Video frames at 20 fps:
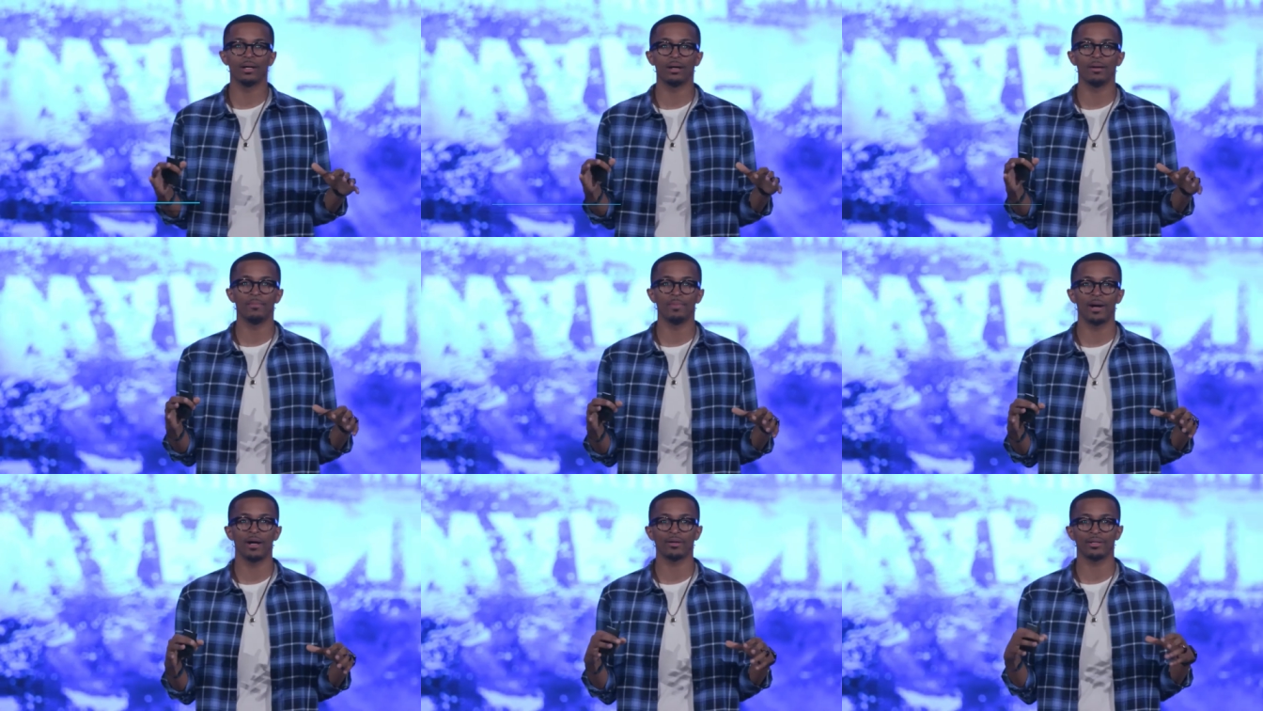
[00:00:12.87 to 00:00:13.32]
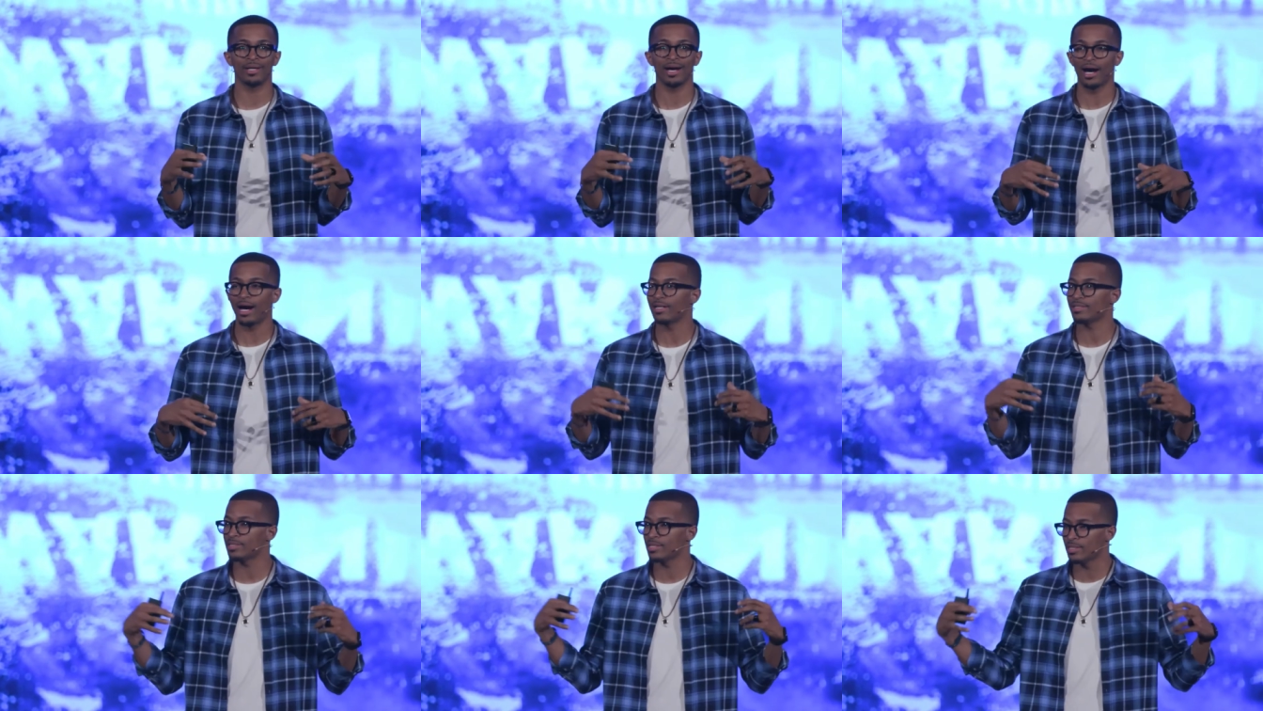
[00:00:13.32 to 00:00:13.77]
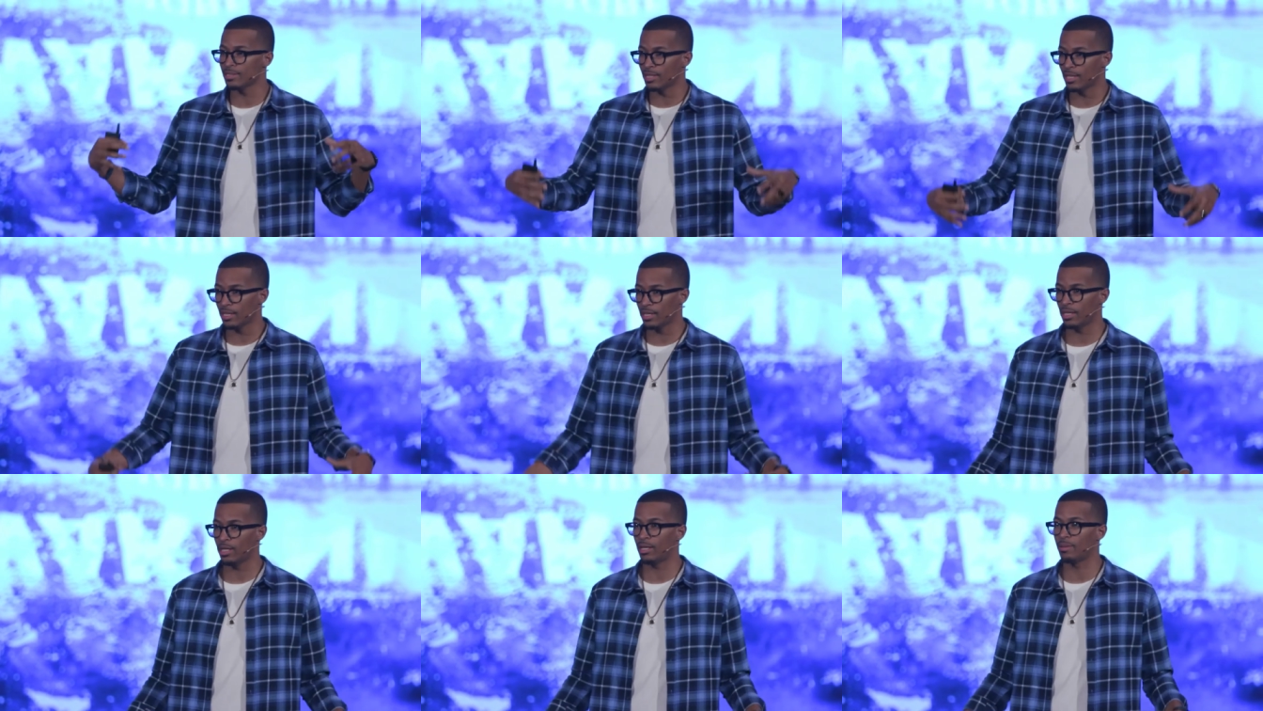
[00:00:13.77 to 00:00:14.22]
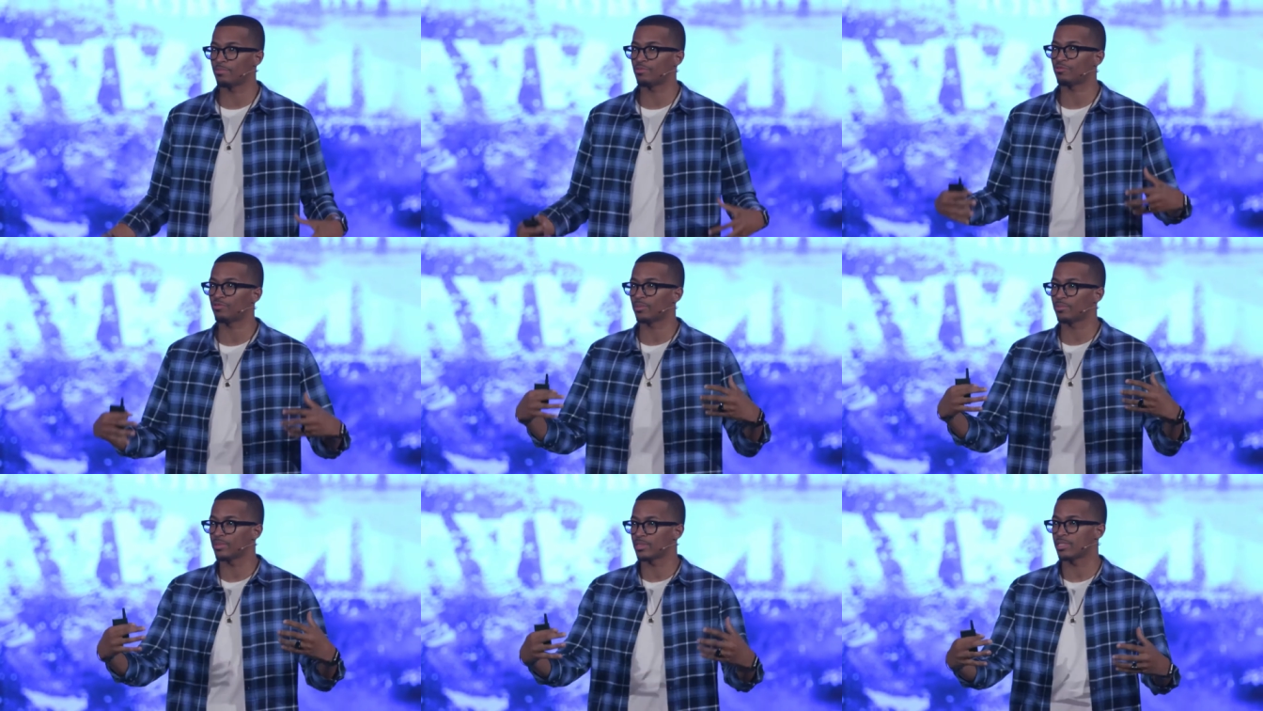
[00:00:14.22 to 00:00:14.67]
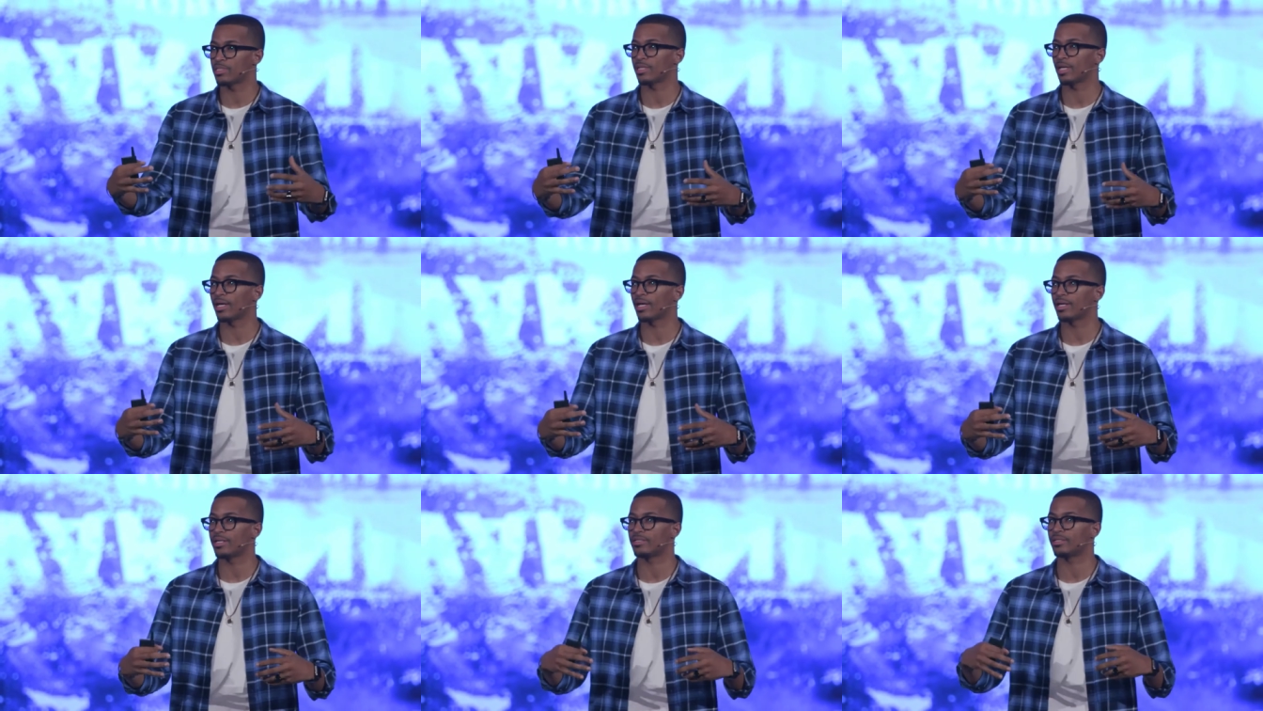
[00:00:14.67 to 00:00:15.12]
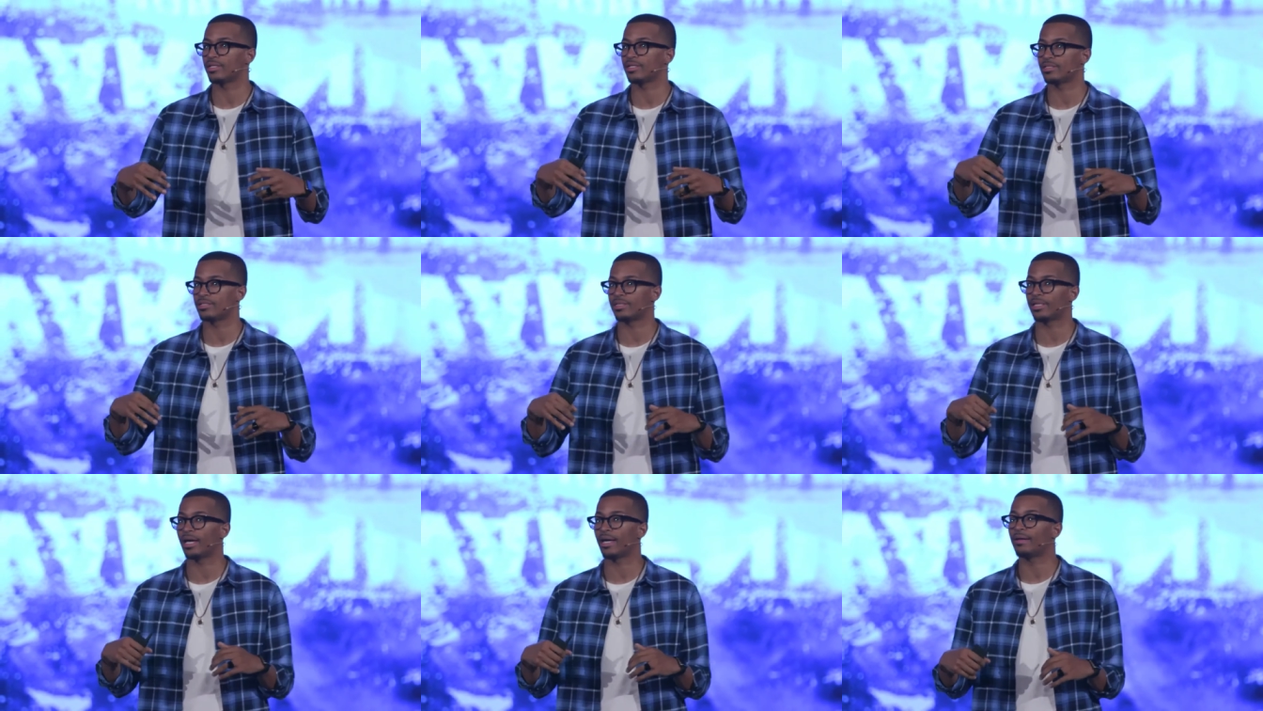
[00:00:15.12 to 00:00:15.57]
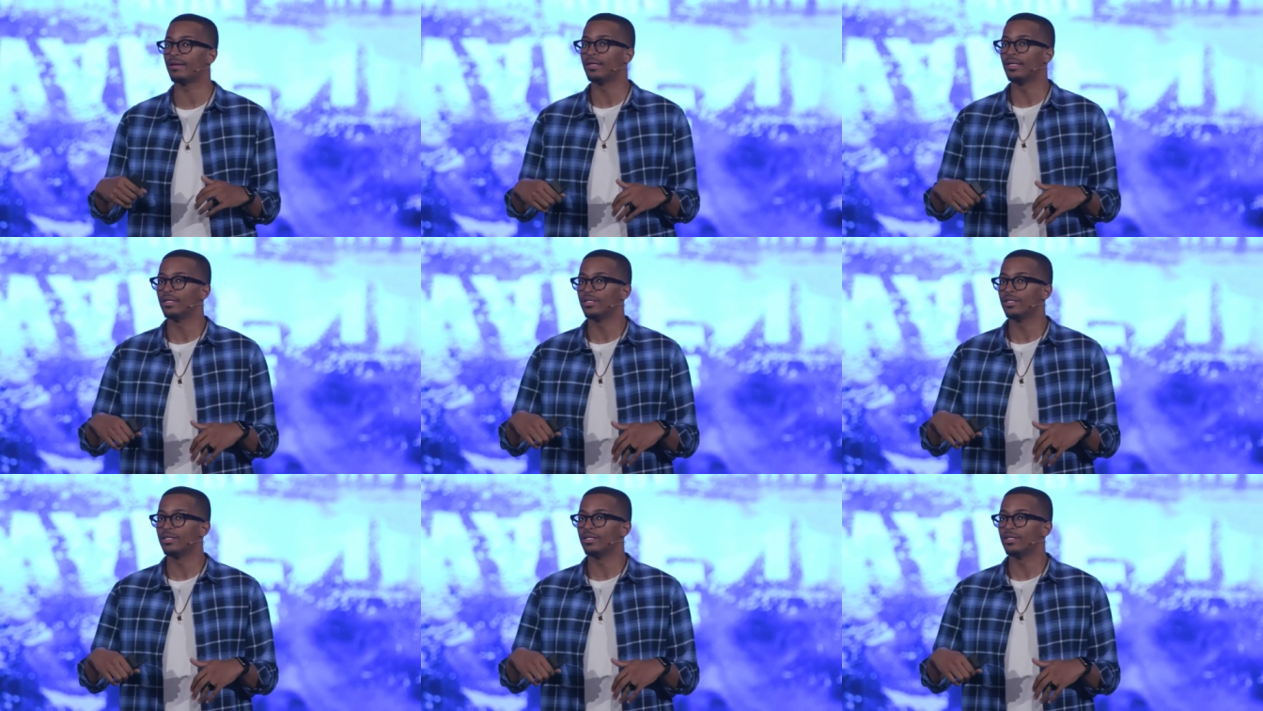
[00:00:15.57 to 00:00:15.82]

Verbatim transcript: about content that comes from the stage is that